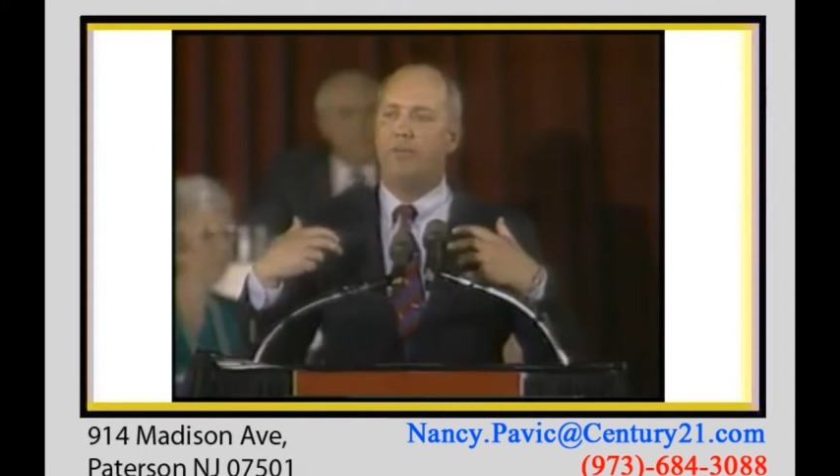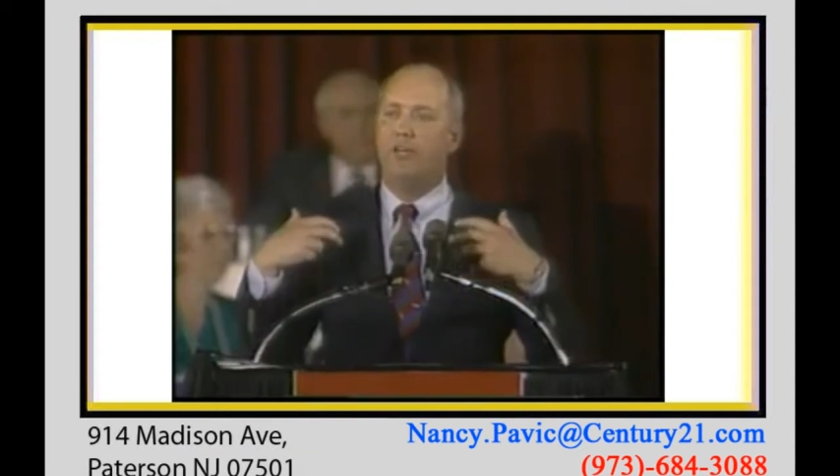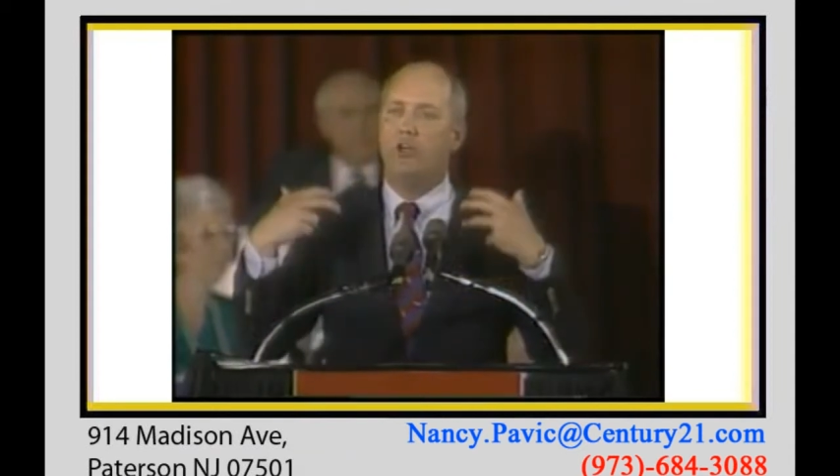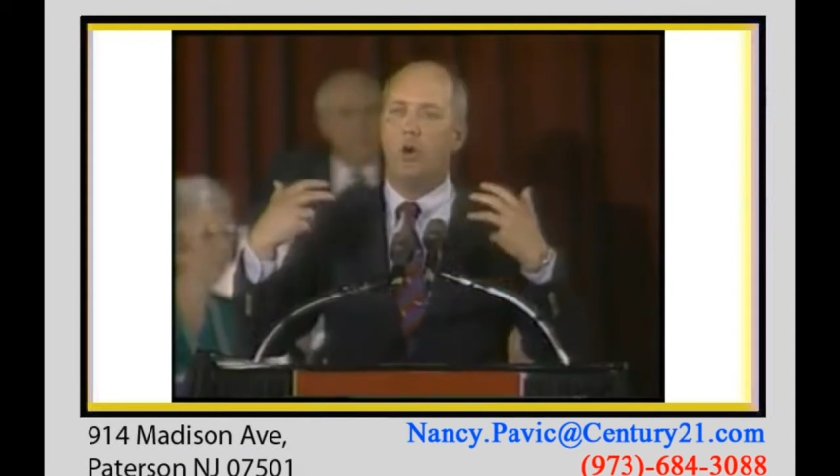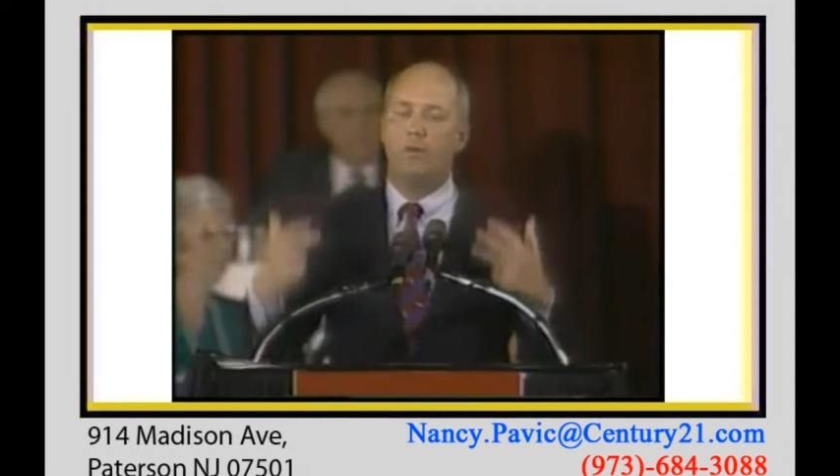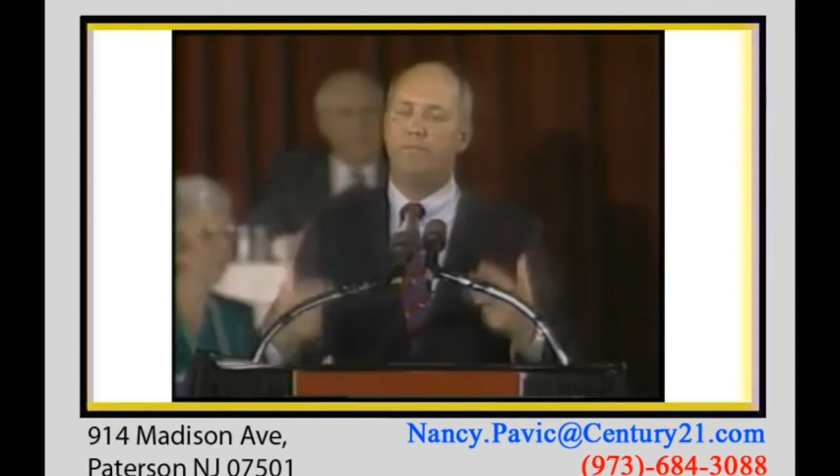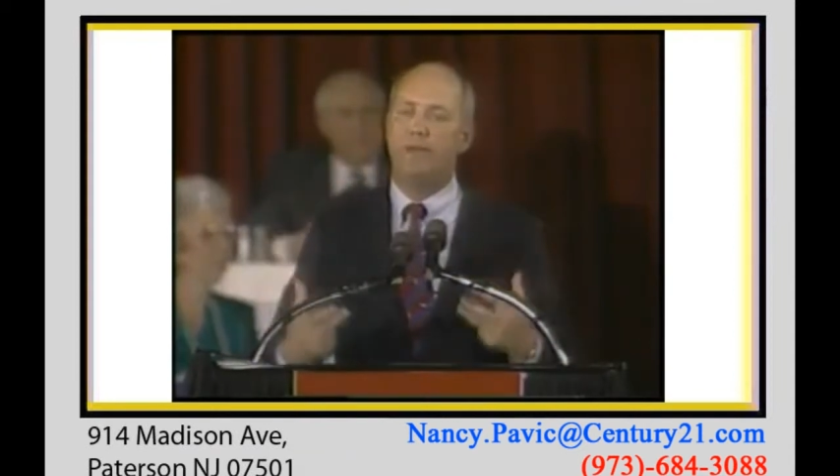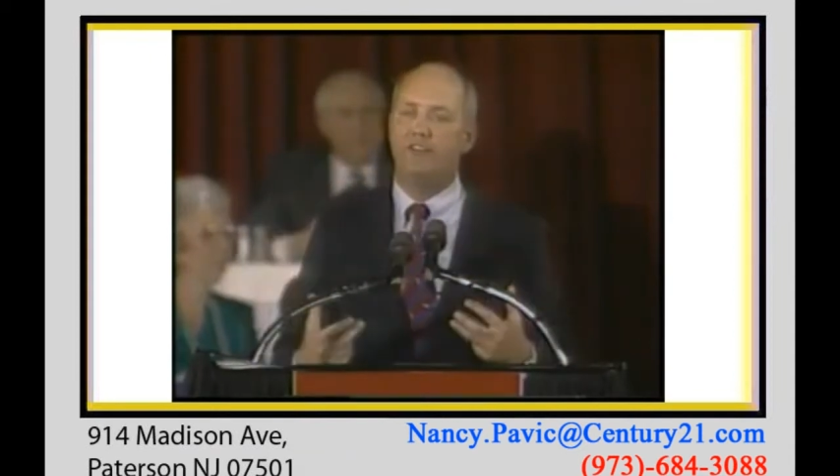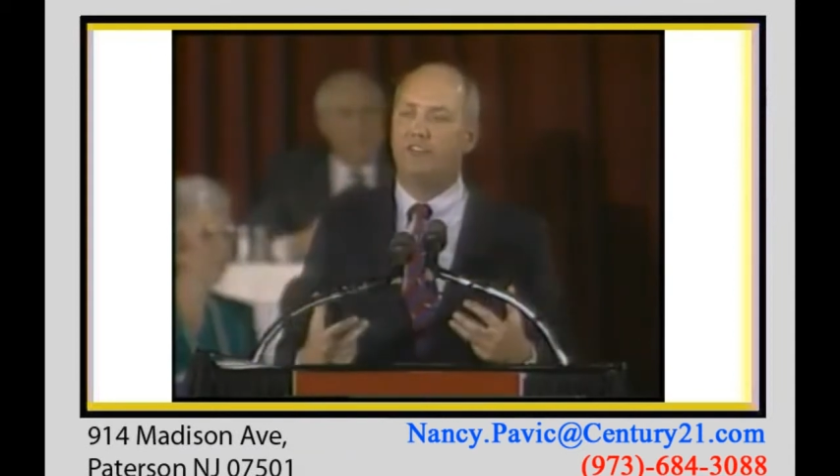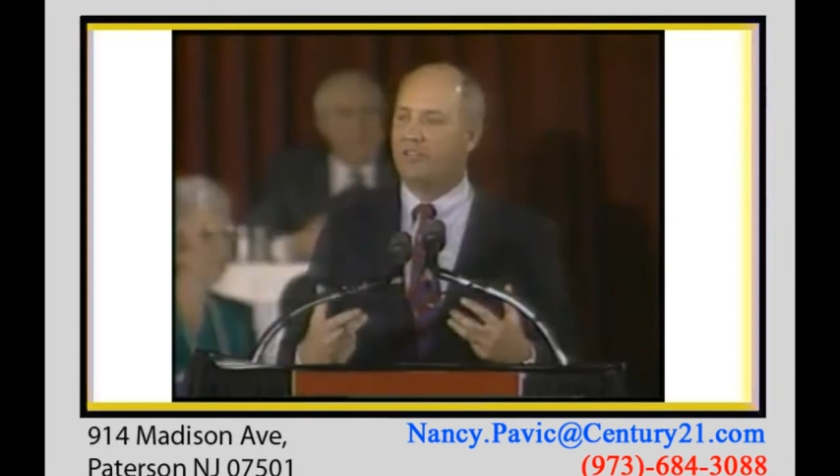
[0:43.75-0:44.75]
that go in
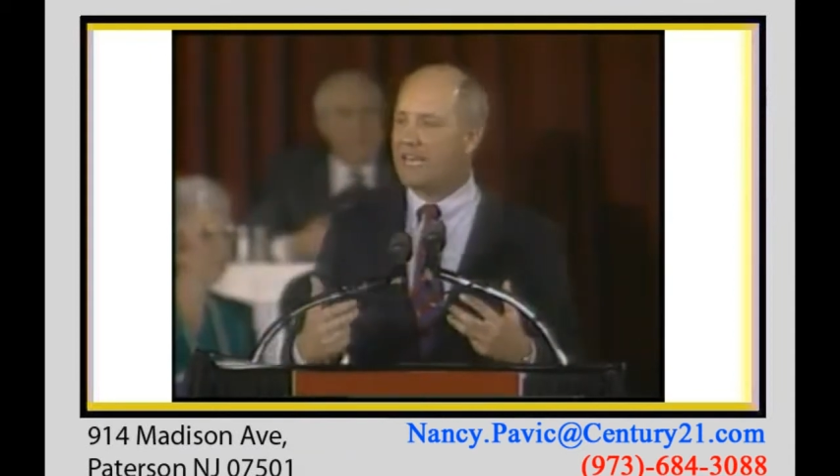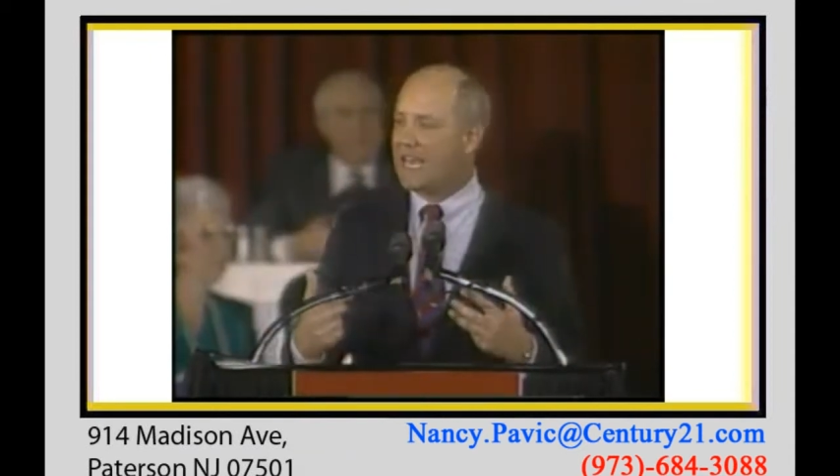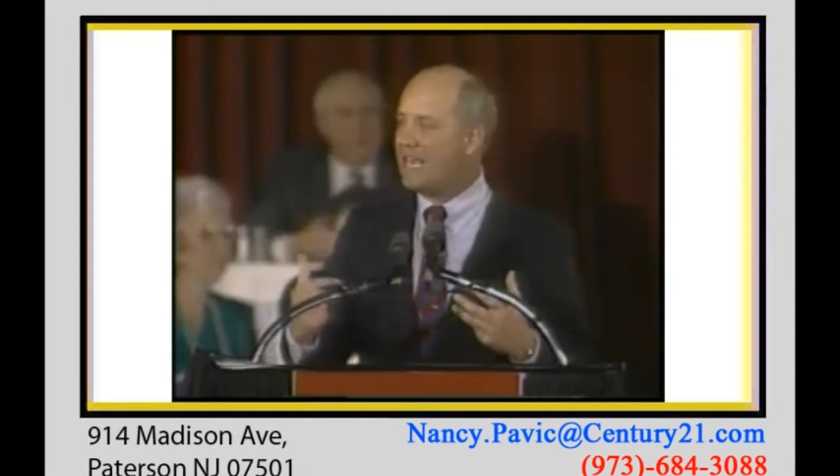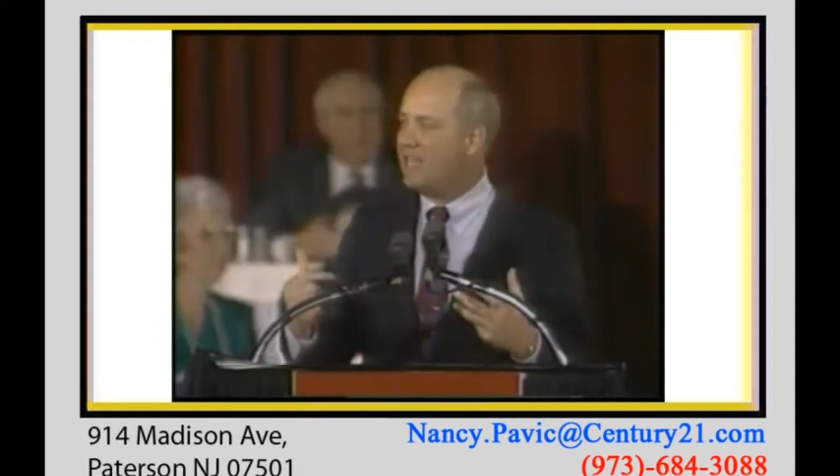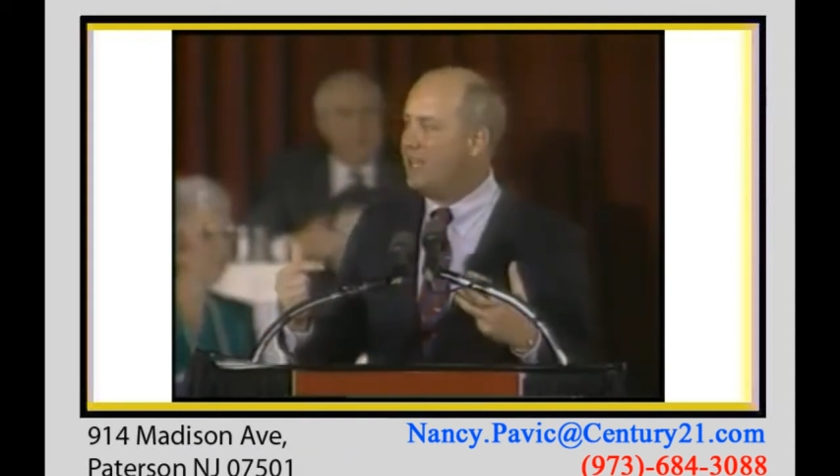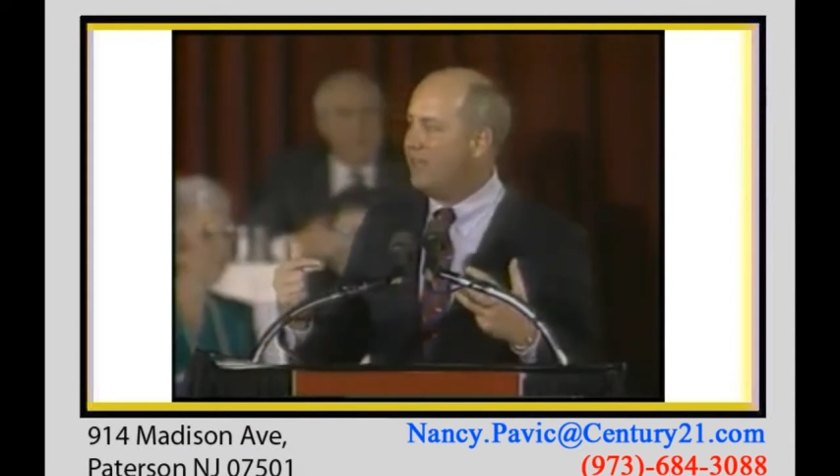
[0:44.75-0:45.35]
business today,